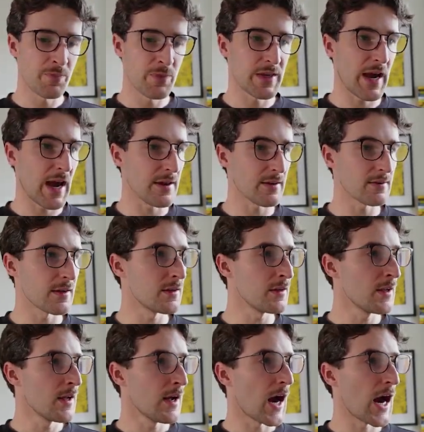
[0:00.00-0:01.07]
Johannesson,
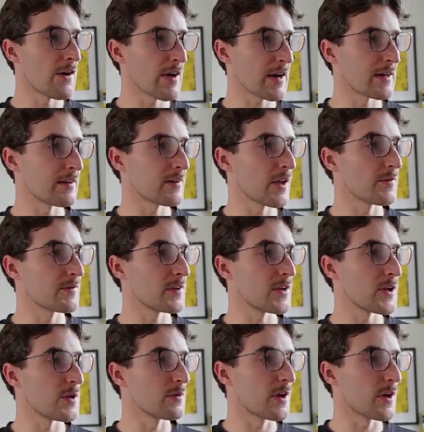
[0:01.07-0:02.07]
I reckon it's over to you.